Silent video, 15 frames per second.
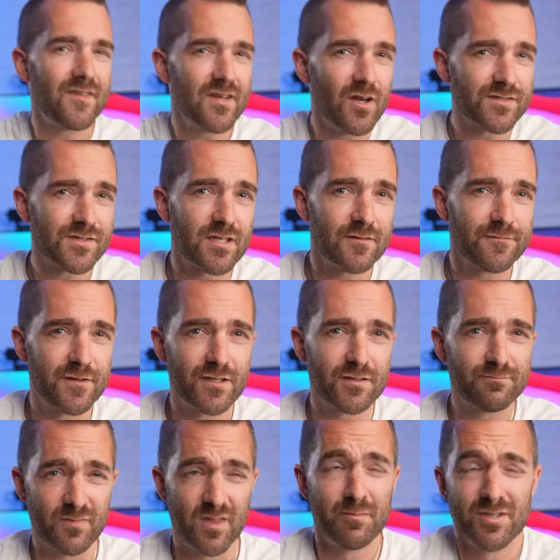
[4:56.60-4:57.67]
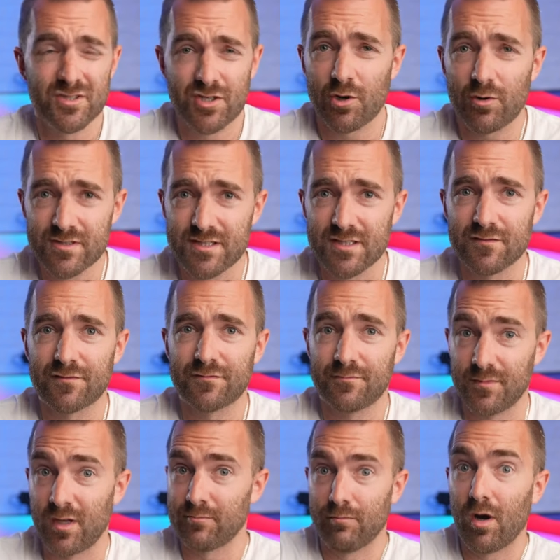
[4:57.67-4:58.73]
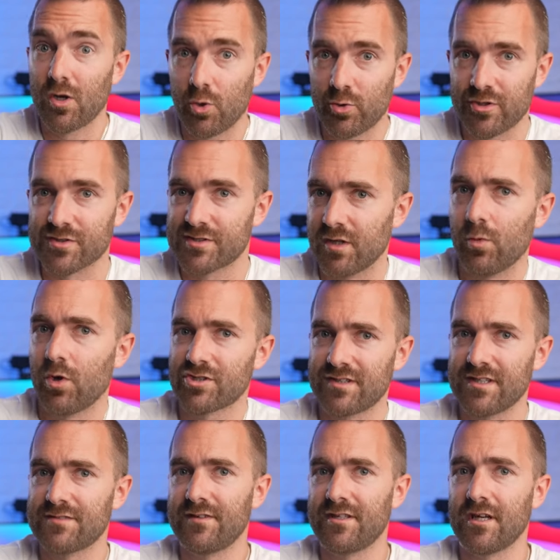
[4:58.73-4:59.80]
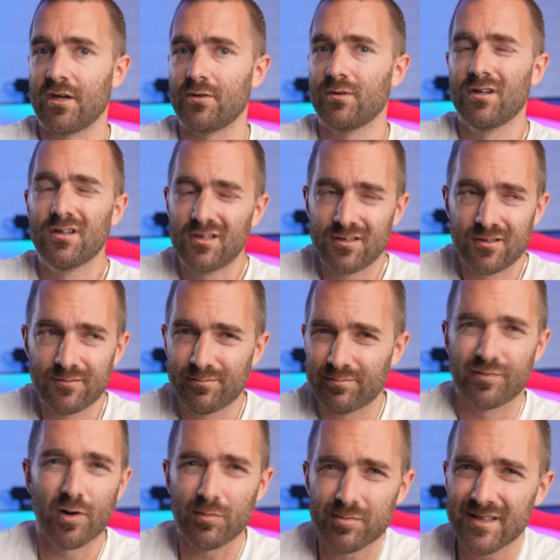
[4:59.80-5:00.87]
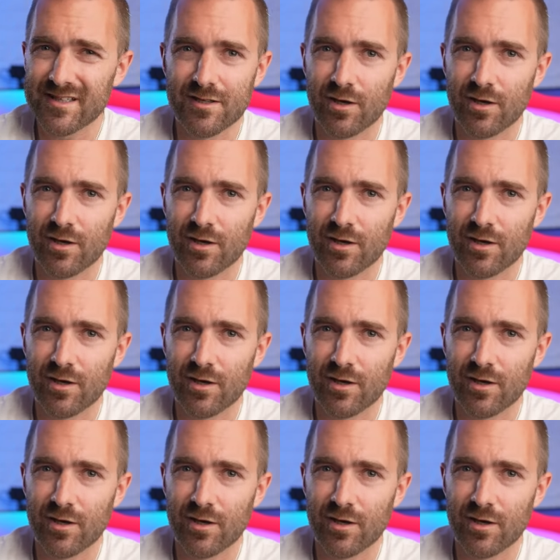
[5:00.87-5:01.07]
And the answer for the majority of you know, my audience that are watching this video Probably